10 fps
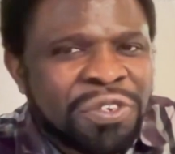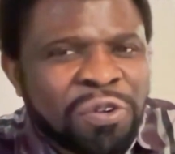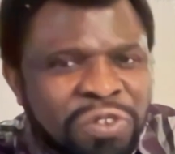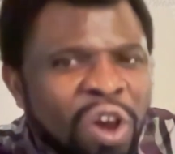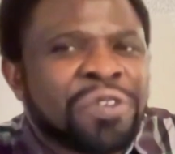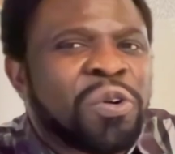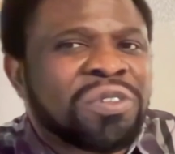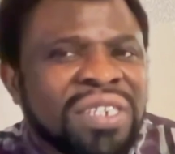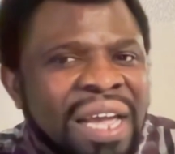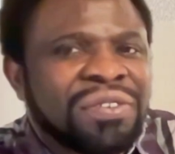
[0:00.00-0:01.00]
you know
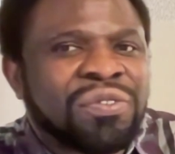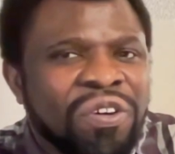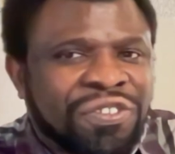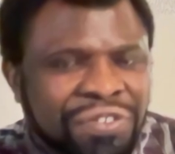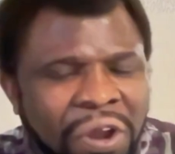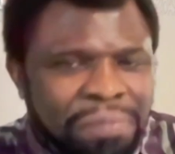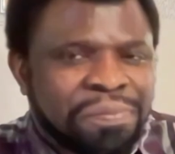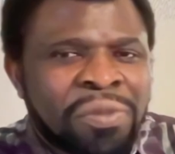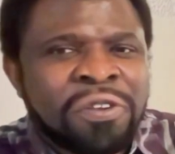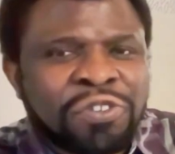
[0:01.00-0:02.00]
you cannot stop.
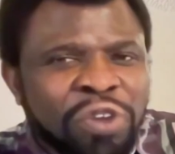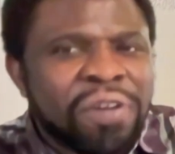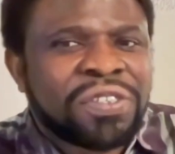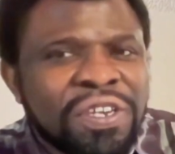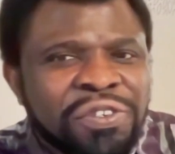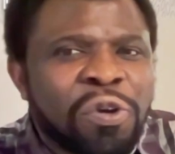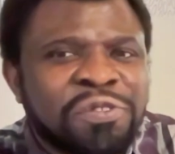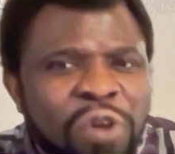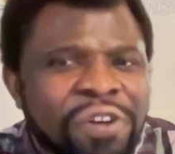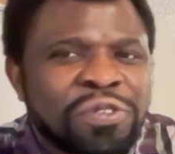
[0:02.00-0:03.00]
Something you
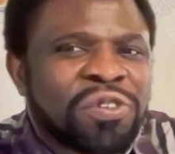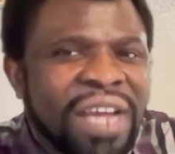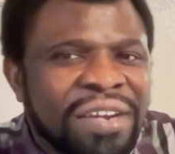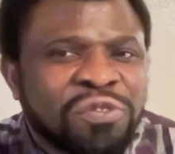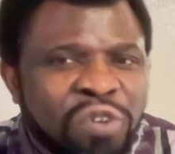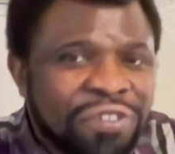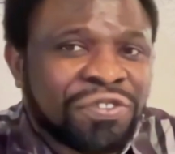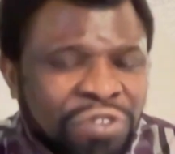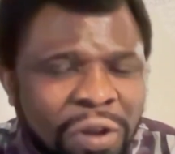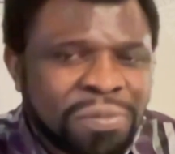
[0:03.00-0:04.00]
know you cannot
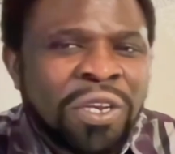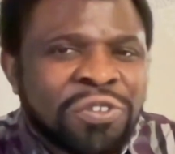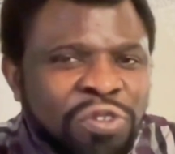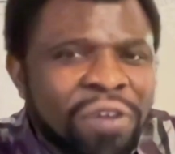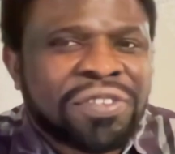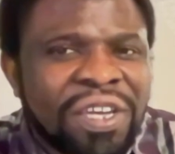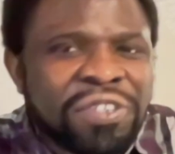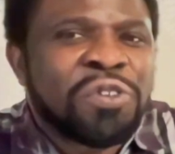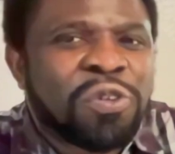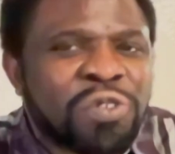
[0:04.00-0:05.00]
stop. Something
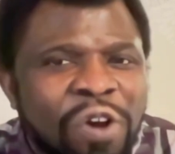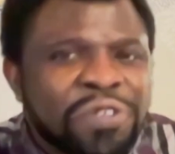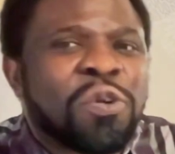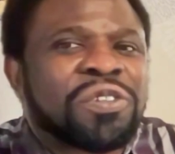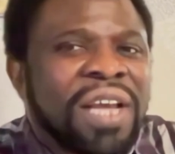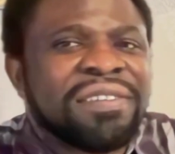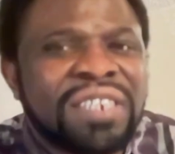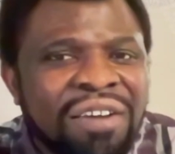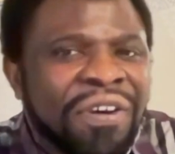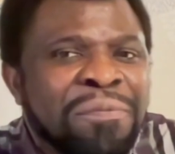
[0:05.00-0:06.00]
you know you can
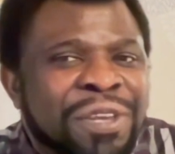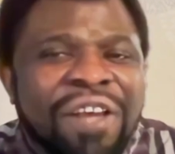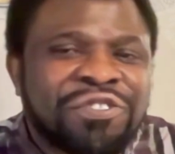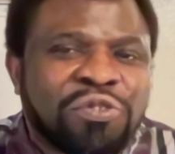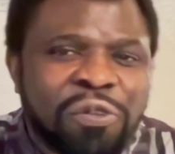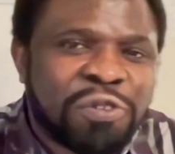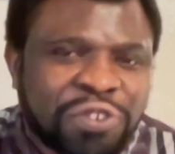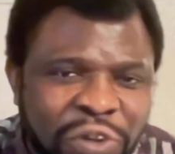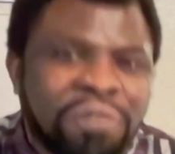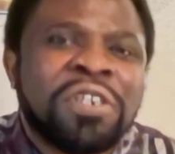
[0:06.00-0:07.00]
never be a
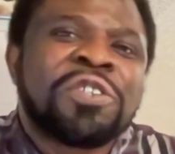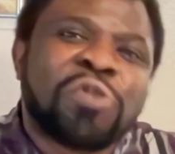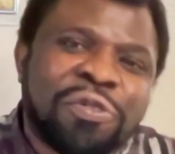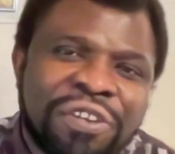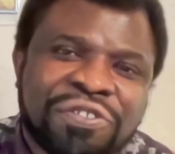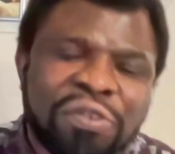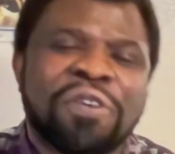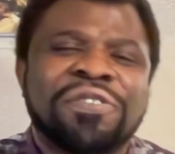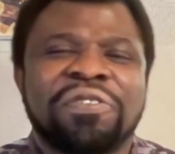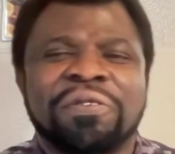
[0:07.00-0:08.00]
solution to destroy
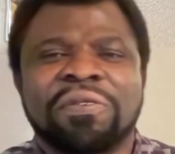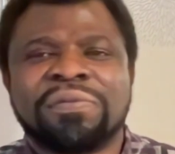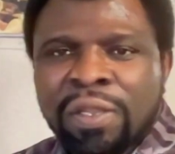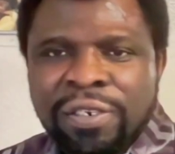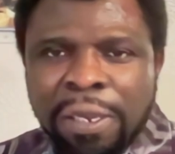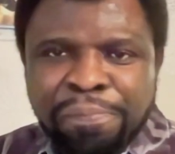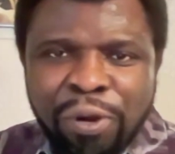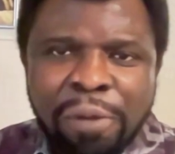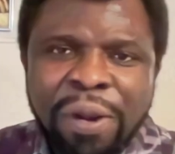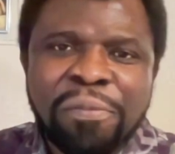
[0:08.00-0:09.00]
you. The
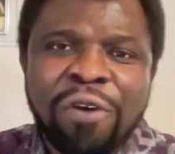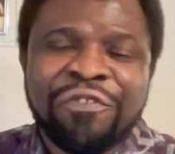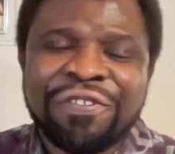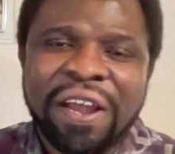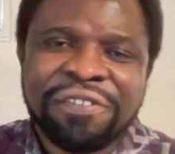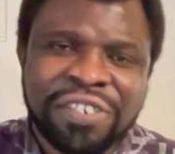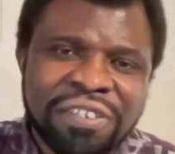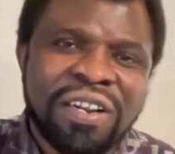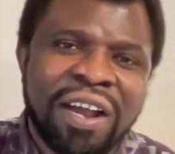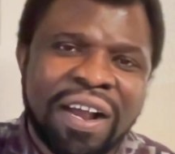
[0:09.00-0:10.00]
problem of
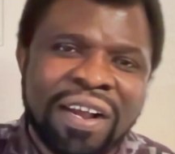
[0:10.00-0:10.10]
Nigeria